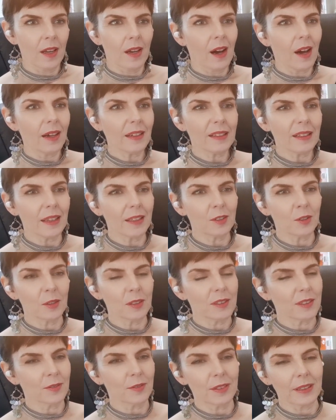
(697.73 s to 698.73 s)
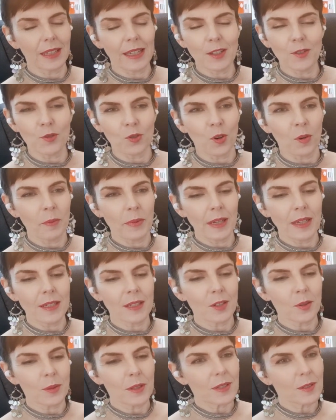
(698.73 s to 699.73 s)
I'd let Christopher Lee draw me
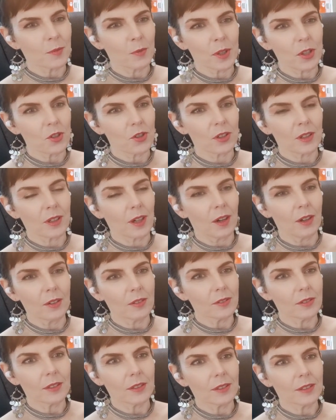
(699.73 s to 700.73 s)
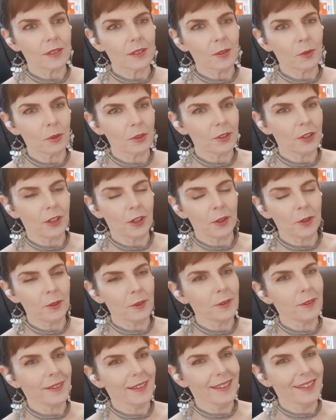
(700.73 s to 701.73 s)
into his witch cult, wouldn't you?